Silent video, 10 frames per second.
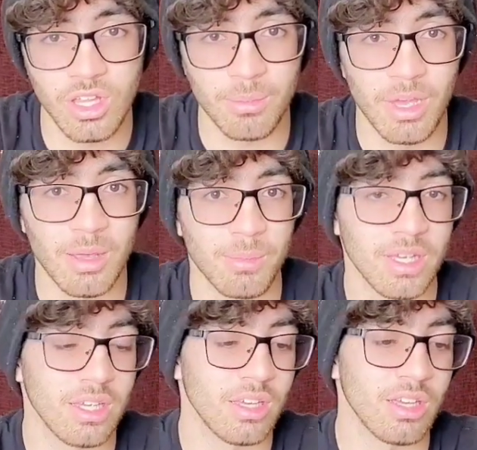It might
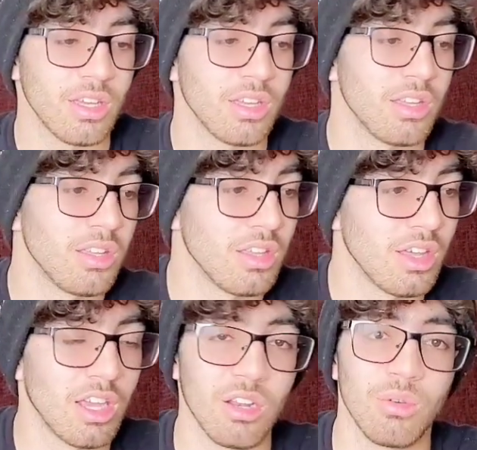be, I
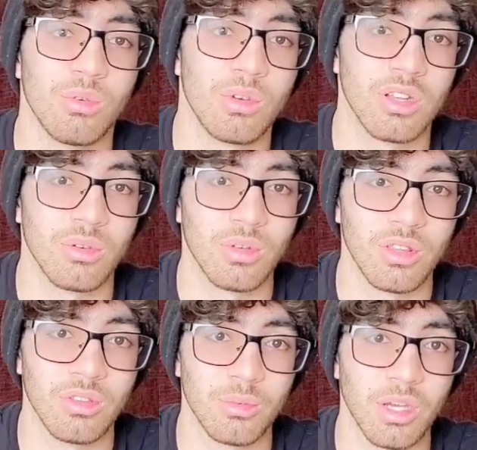don't know, what
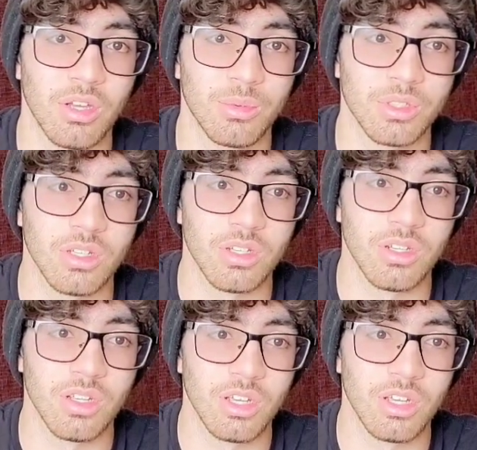other biomes are there?